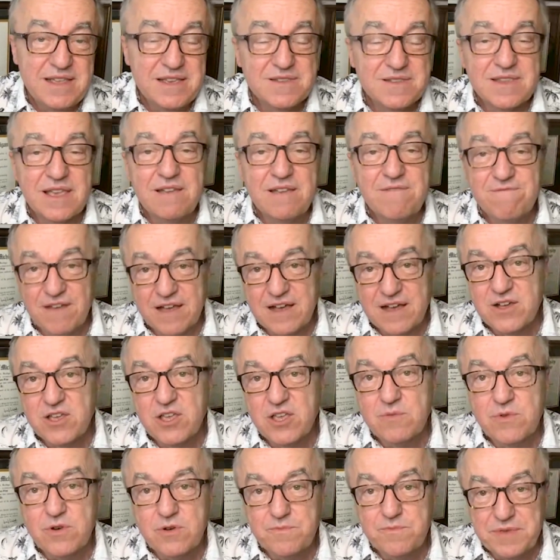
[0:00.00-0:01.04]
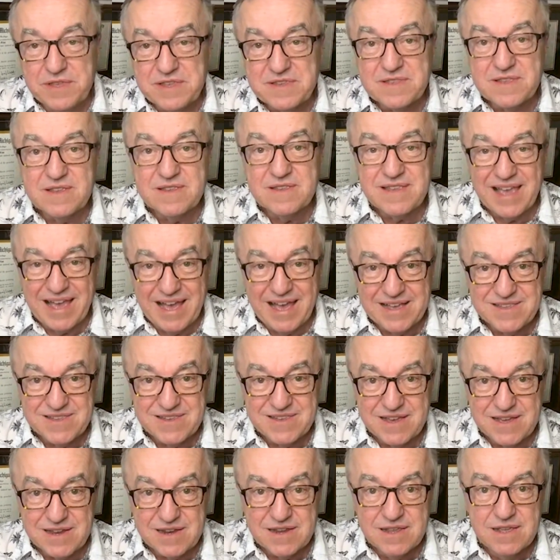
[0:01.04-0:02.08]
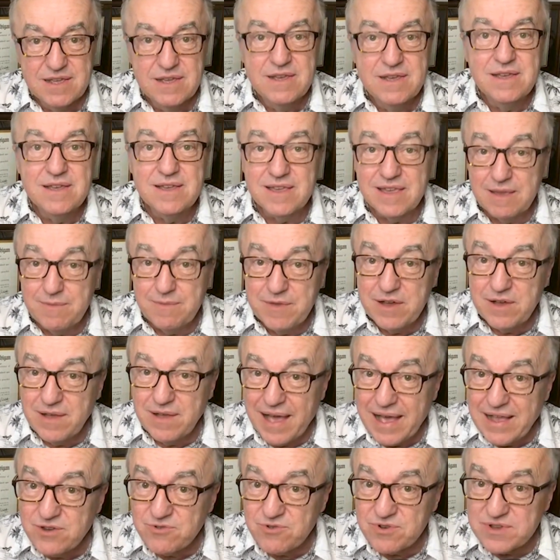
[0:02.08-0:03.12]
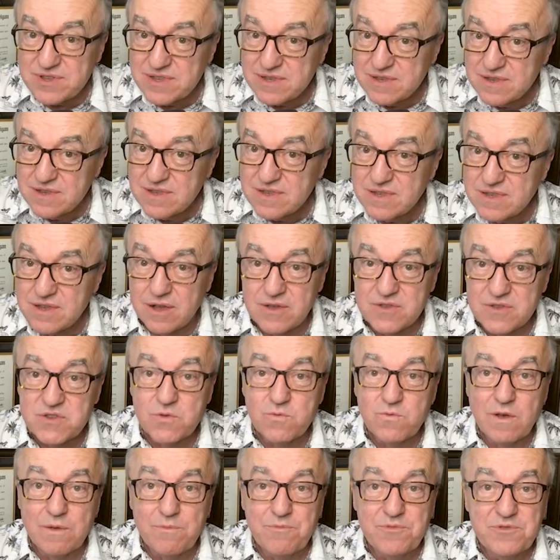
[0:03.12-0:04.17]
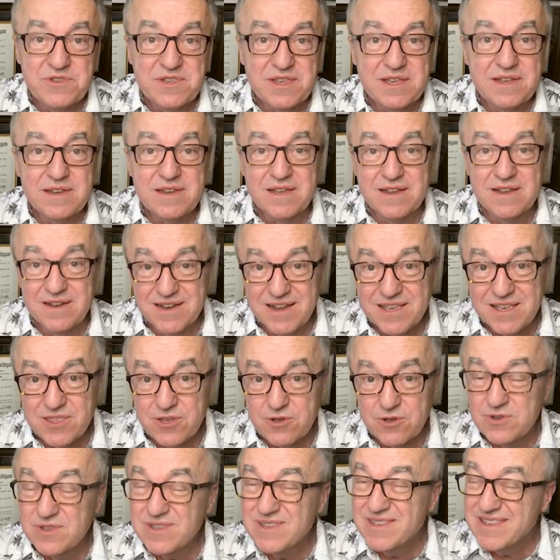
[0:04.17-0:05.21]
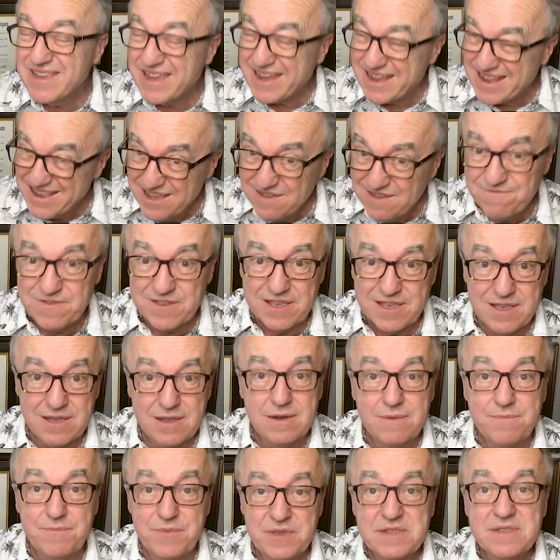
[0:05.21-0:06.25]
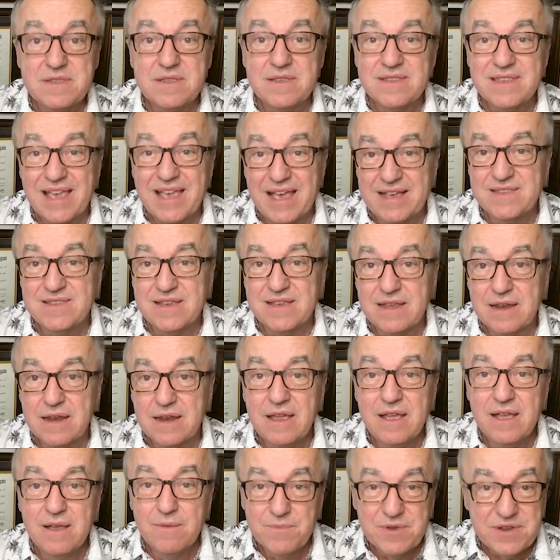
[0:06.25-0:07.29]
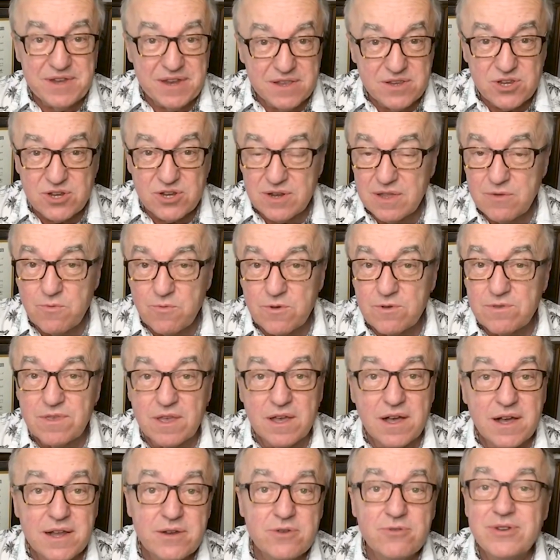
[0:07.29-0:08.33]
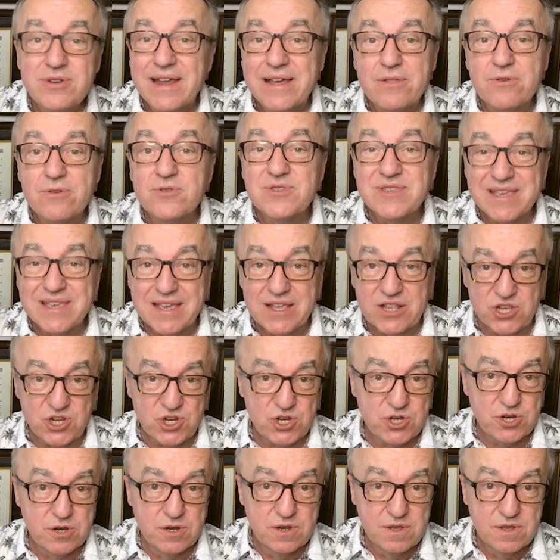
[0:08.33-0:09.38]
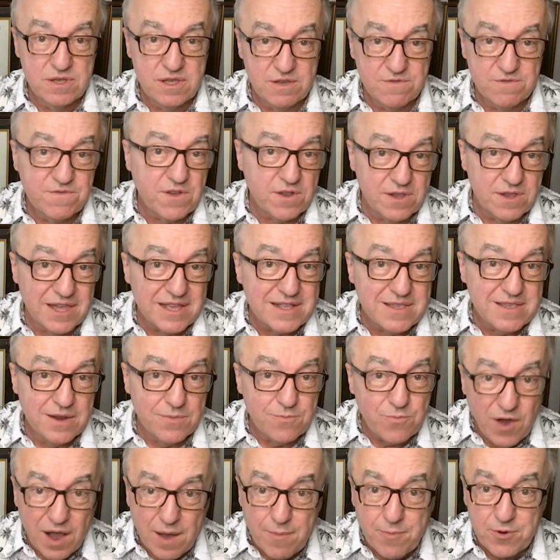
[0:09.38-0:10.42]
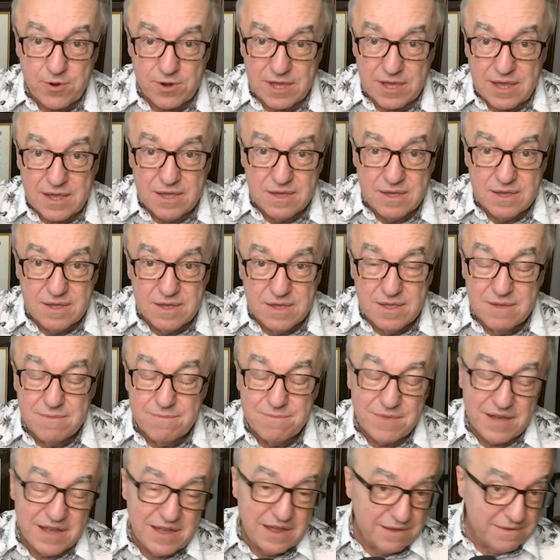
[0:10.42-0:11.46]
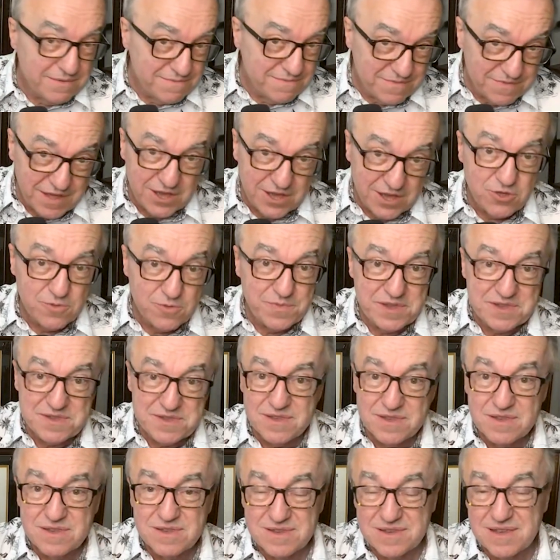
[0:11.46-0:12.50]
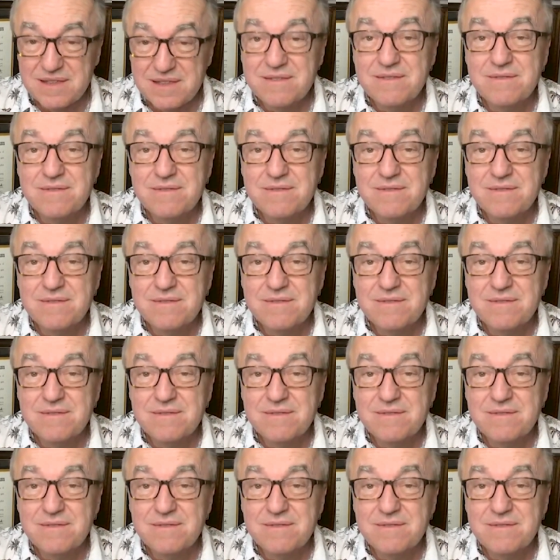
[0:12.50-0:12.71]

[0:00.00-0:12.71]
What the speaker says: is a valuable business asset. Email addresses also represent another significant business asset, potentially worth $100 each if collected properly. My other business,